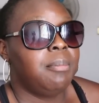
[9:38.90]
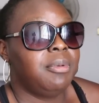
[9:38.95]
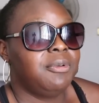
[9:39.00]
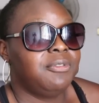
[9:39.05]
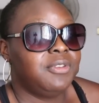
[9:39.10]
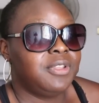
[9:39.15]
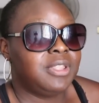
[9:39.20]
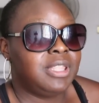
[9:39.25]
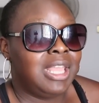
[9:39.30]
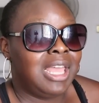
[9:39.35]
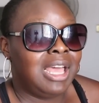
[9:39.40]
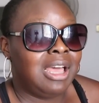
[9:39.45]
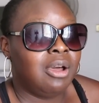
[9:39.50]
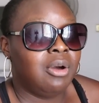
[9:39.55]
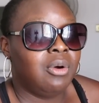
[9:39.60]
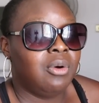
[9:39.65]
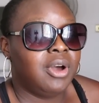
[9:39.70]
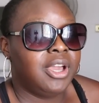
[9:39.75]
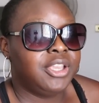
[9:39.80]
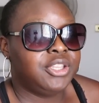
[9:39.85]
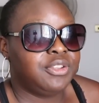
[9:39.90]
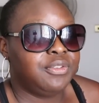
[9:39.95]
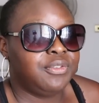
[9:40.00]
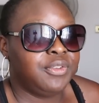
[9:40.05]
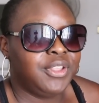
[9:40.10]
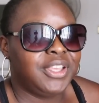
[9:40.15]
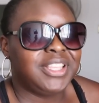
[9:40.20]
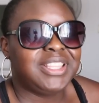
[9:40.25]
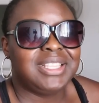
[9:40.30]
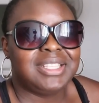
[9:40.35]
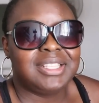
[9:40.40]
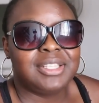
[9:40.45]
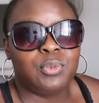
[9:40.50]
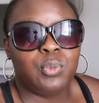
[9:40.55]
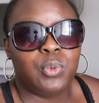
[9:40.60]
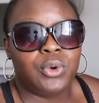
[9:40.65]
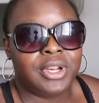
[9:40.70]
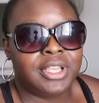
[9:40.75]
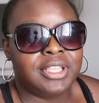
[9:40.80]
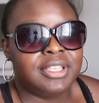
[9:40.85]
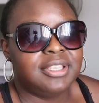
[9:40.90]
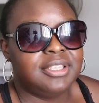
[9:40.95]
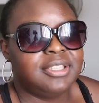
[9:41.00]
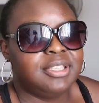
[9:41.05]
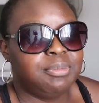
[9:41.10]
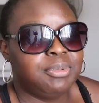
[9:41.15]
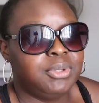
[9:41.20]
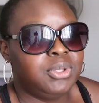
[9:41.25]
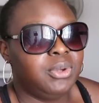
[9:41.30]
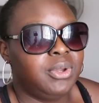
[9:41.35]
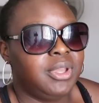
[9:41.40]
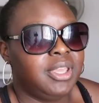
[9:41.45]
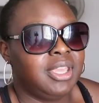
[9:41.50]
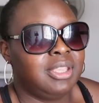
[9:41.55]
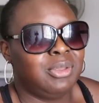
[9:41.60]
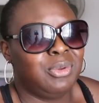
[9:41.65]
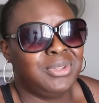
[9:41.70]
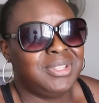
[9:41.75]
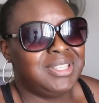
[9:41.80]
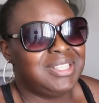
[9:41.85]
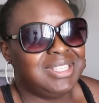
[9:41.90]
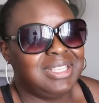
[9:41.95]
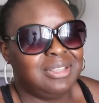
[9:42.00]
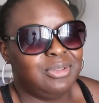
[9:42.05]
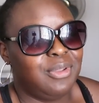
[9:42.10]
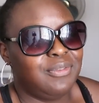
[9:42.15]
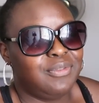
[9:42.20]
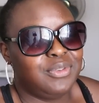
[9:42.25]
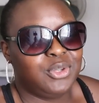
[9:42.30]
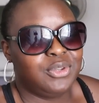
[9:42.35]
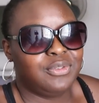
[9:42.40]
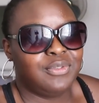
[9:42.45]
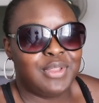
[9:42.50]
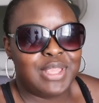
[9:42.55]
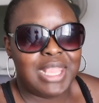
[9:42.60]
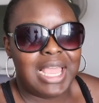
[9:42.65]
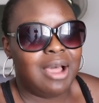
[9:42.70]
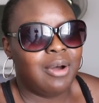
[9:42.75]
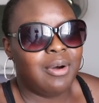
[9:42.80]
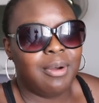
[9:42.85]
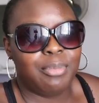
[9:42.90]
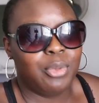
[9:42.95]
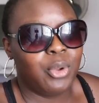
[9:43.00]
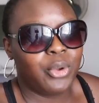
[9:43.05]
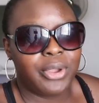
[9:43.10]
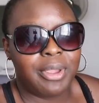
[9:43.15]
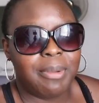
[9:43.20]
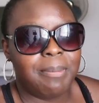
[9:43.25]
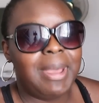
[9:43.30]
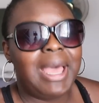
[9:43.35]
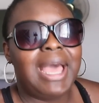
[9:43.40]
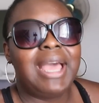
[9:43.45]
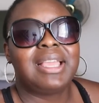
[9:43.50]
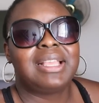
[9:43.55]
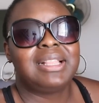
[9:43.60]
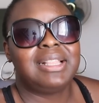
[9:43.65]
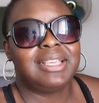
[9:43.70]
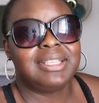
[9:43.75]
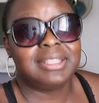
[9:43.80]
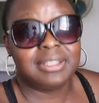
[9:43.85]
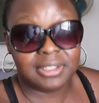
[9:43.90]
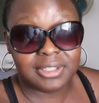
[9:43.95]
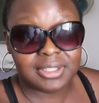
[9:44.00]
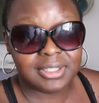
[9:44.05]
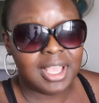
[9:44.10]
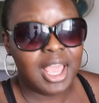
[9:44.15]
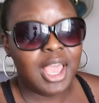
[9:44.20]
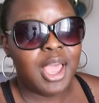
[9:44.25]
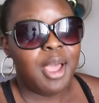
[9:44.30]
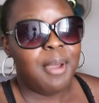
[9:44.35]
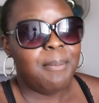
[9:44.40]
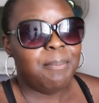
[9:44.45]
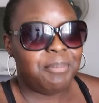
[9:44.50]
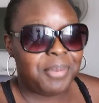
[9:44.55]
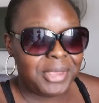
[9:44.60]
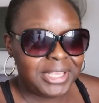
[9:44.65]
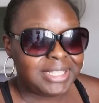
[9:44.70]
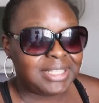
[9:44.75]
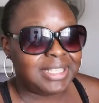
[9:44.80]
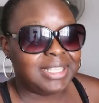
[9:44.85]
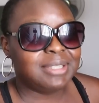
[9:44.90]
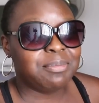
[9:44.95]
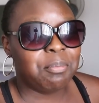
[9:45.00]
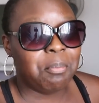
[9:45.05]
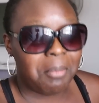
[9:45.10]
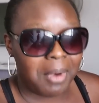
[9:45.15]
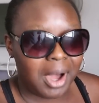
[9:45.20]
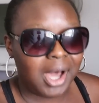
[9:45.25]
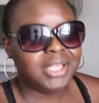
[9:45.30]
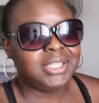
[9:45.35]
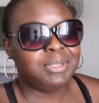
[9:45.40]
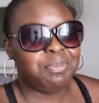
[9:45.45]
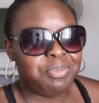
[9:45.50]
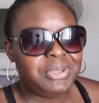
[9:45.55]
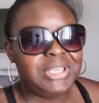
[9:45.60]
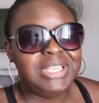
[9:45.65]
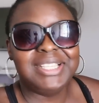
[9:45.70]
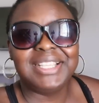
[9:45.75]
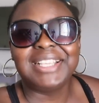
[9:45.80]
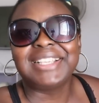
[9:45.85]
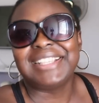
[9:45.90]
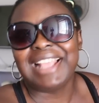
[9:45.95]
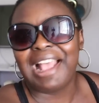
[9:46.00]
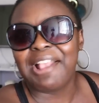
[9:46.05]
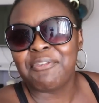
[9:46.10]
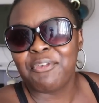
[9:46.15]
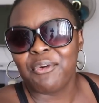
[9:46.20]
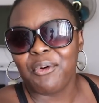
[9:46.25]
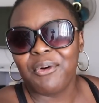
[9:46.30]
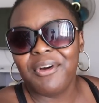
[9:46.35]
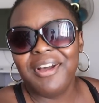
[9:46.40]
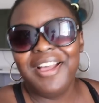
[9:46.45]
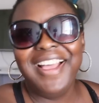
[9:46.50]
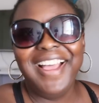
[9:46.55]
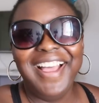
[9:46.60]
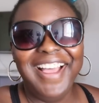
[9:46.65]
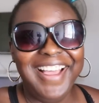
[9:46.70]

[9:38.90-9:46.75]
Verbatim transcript: But for now, I just feel like this is what I need to be doing. And honestly, not even just for now, I'm not going back. Like, this business must be successful.